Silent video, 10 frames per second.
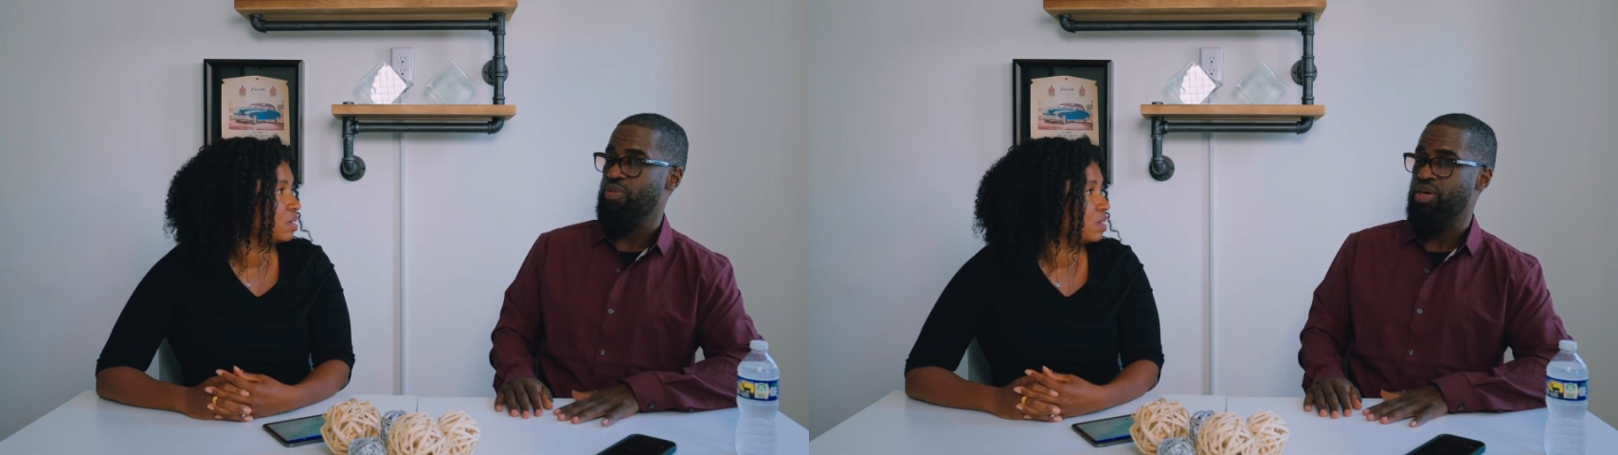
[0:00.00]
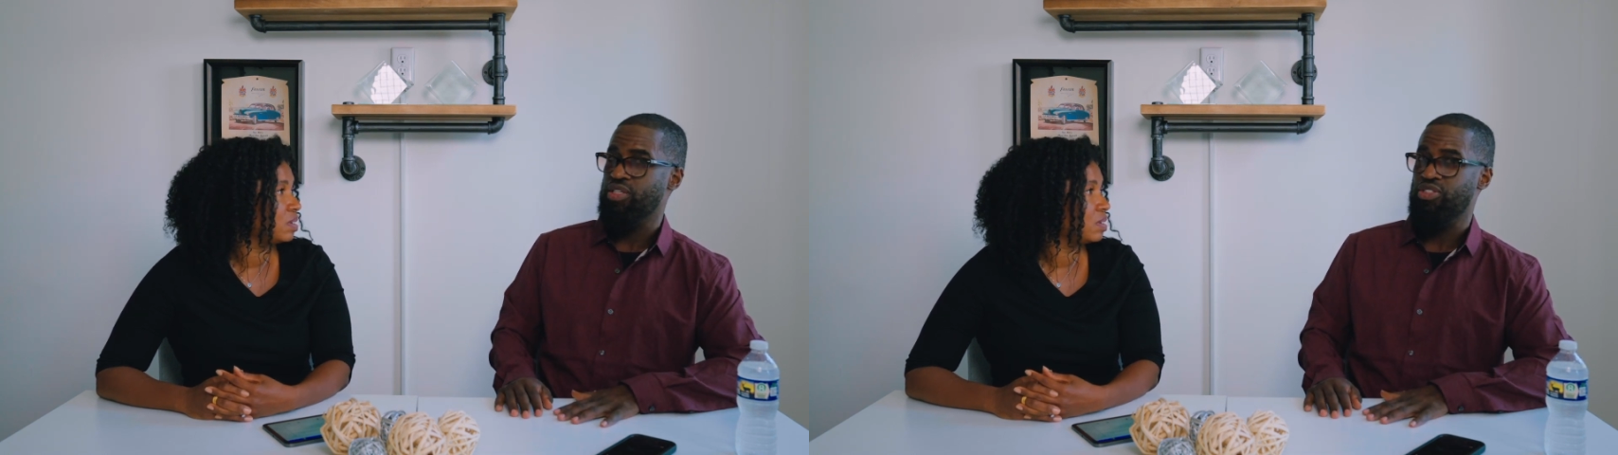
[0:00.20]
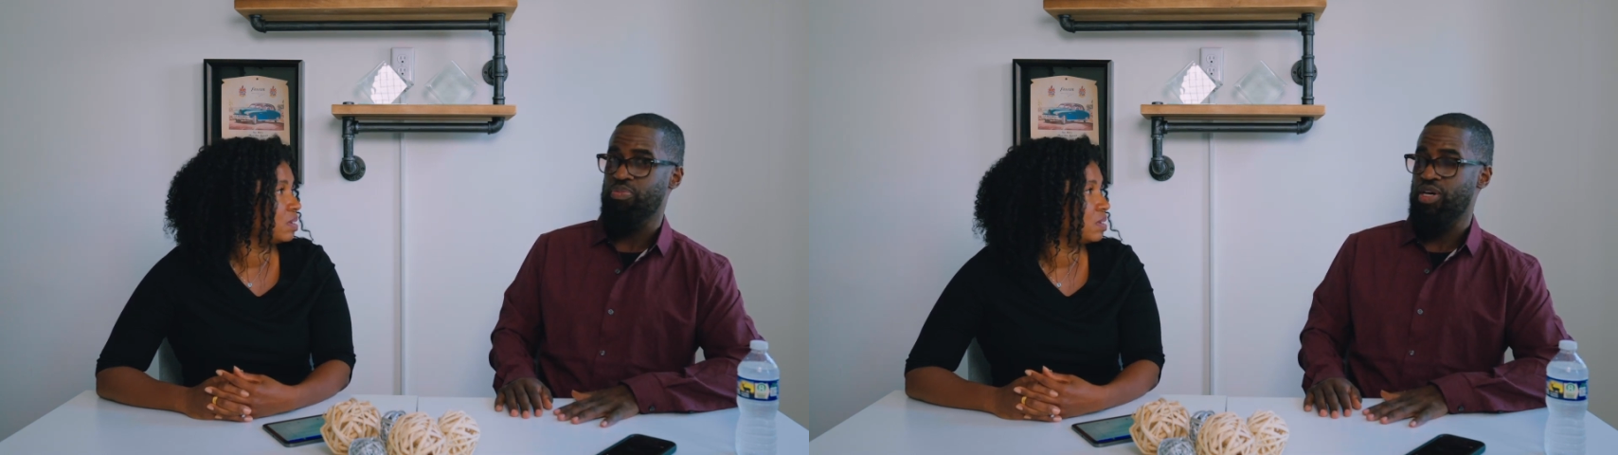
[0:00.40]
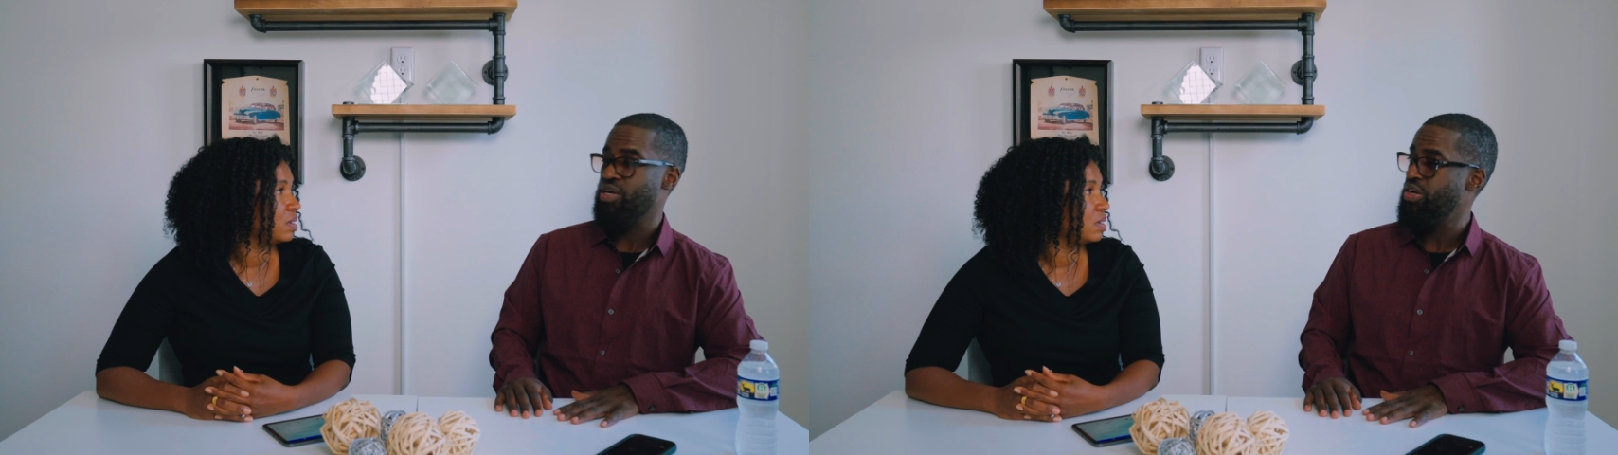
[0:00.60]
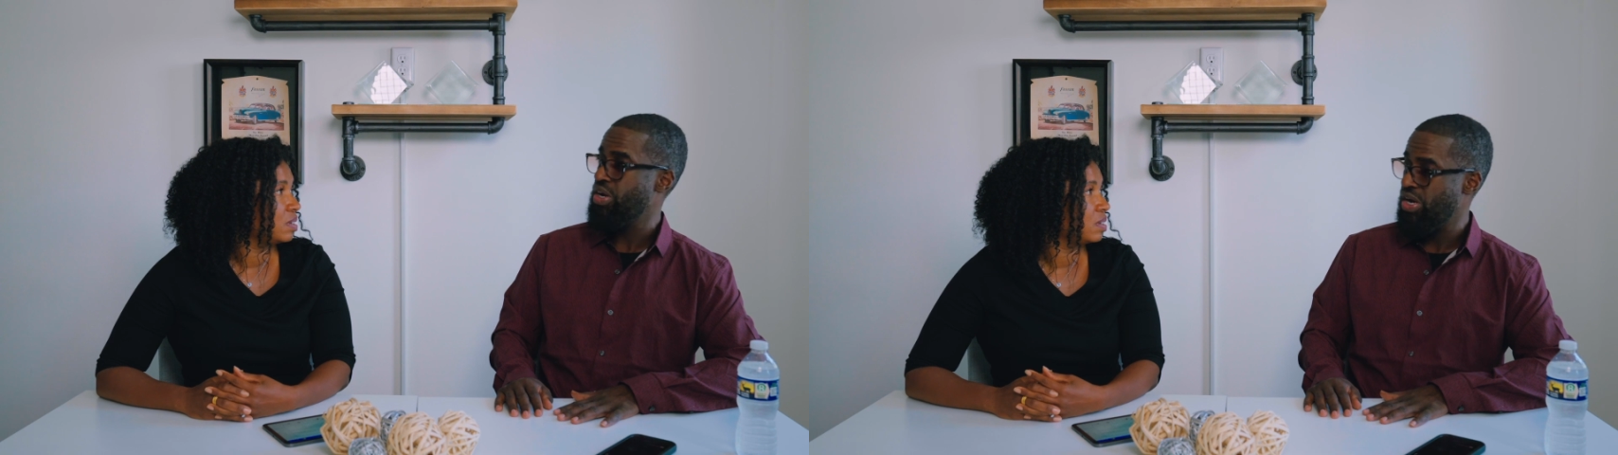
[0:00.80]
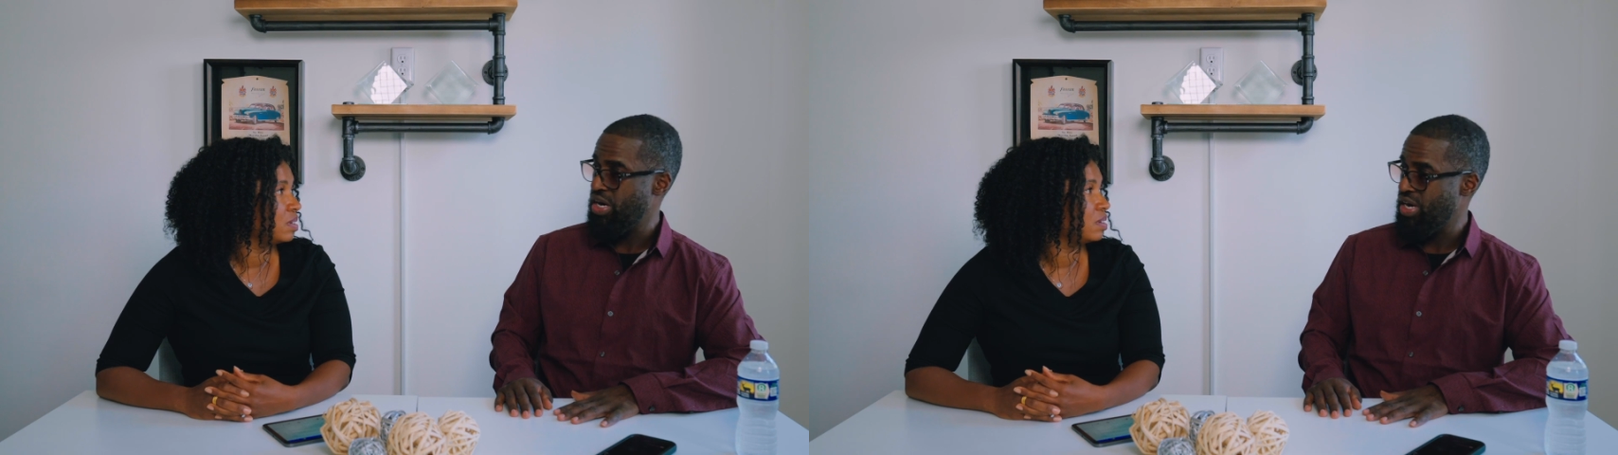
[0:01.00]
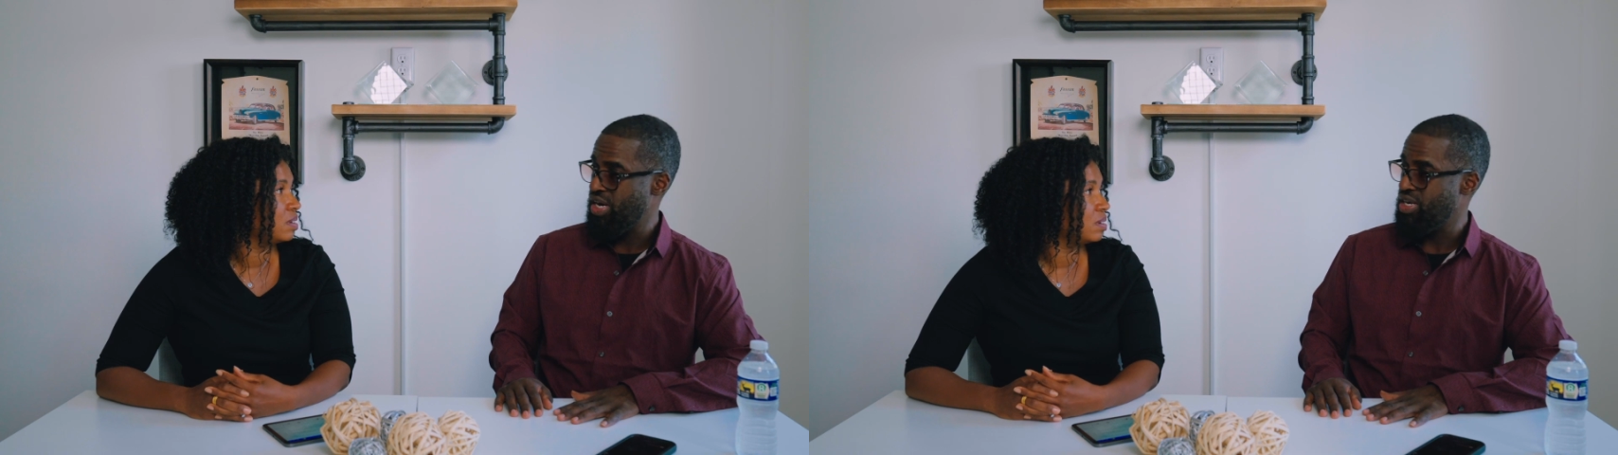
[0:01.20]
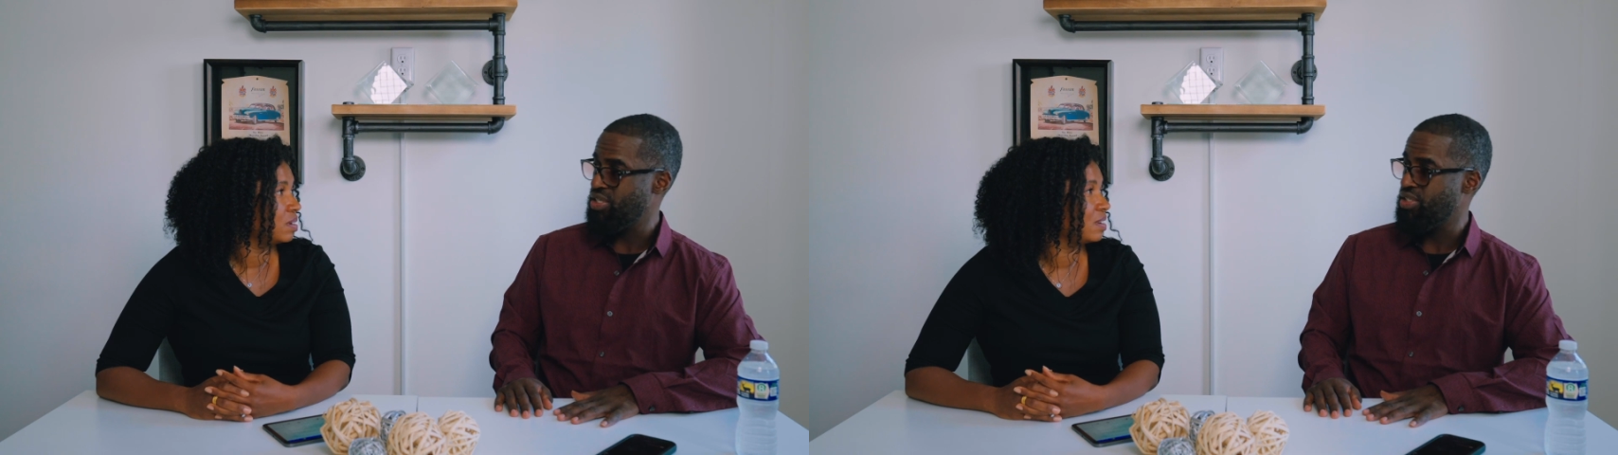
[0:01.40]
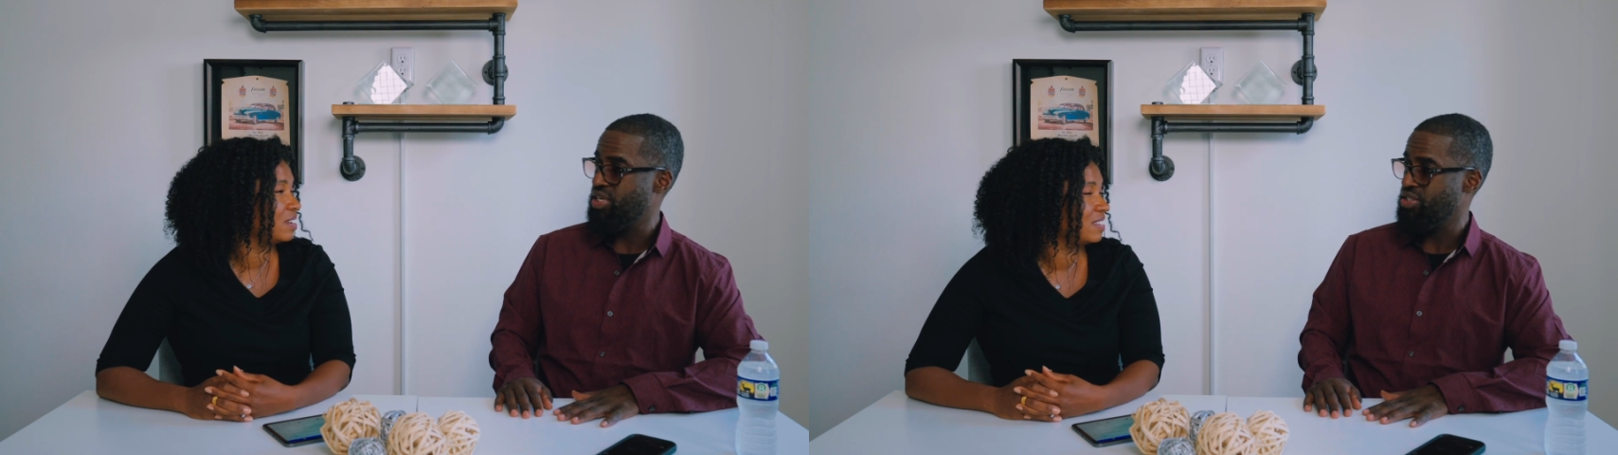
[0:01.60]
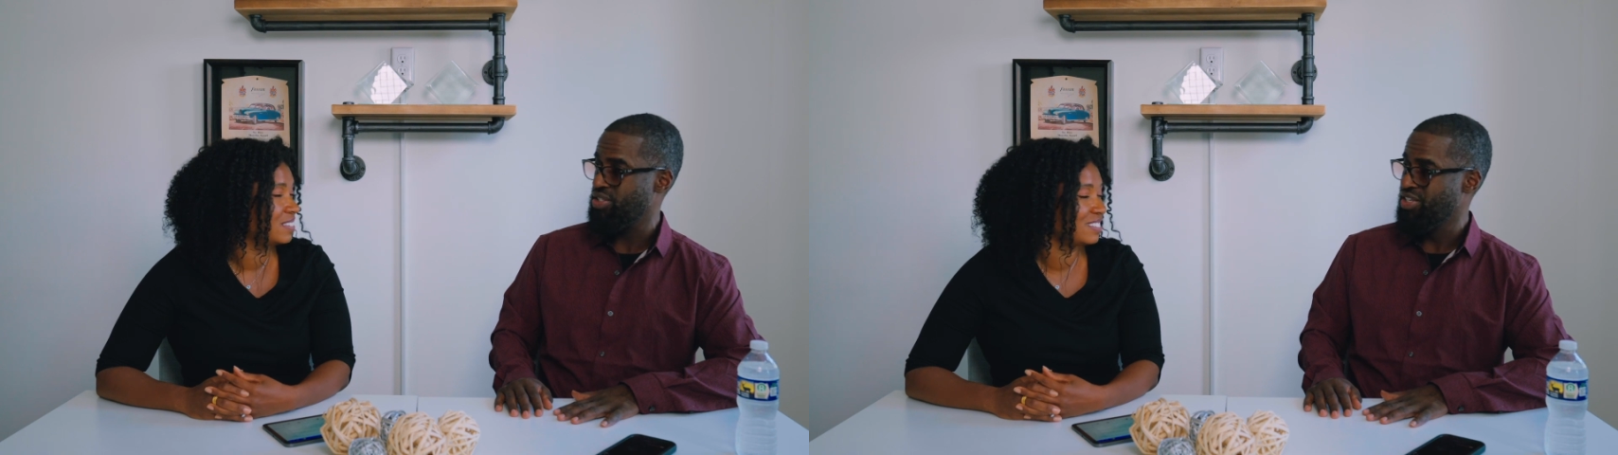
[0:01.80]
makes it better, and it doesn't.